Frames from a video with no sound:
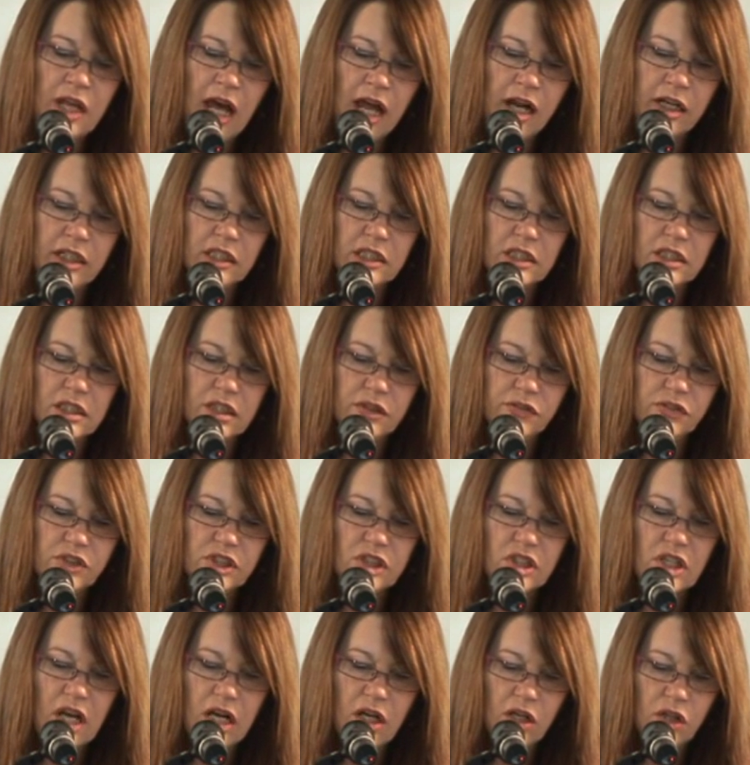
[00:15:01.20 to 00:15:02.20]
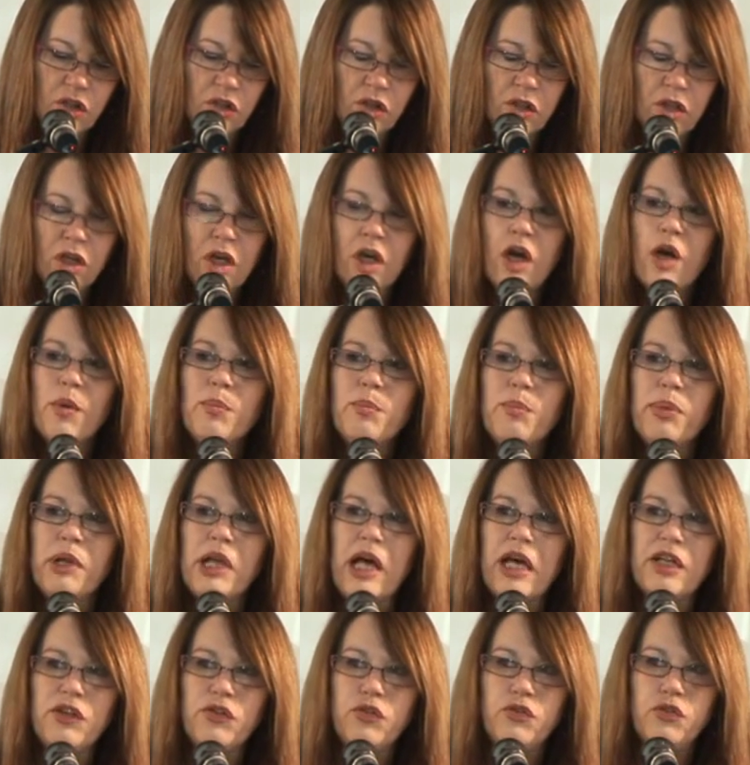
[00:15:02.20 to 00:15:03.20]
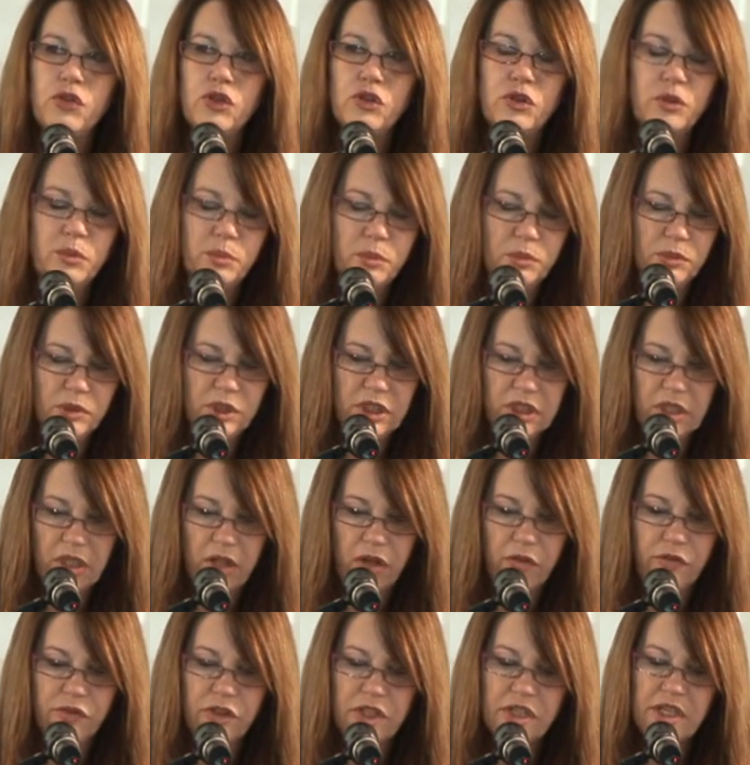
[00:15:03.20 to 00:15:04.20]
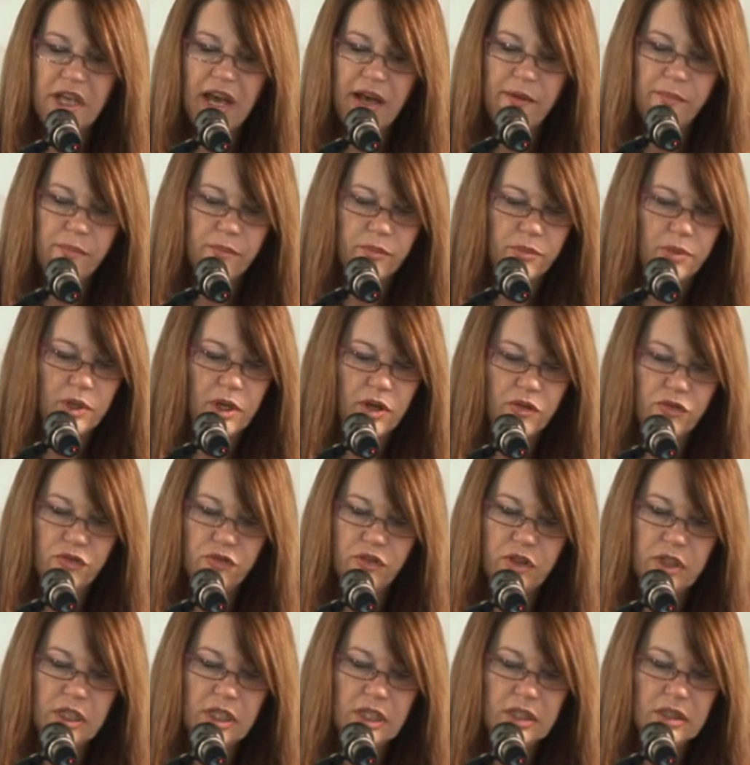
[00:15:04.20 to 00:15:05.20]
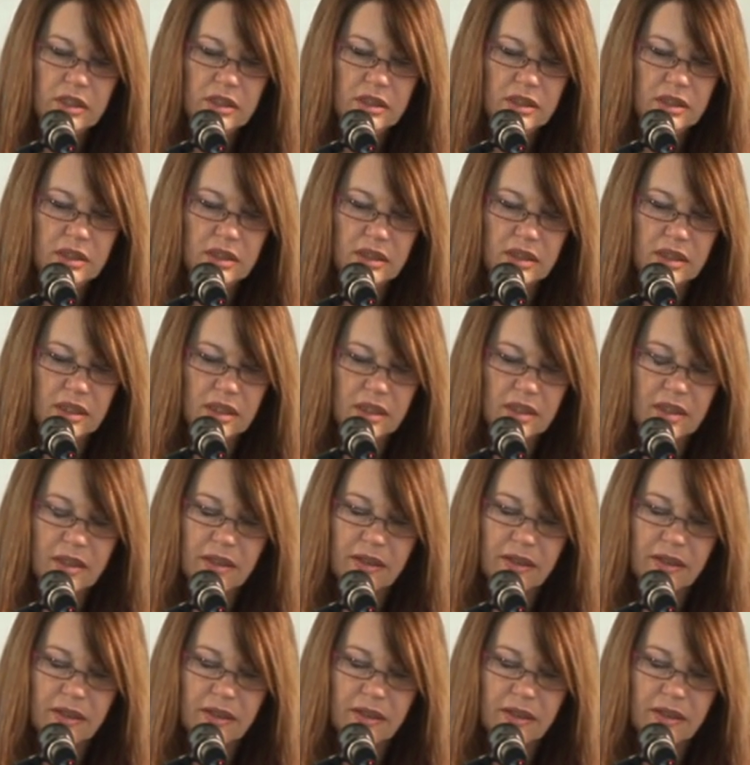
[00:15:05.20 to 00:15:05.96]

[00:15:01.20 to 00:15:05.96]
narratives down platforms of damp ferns.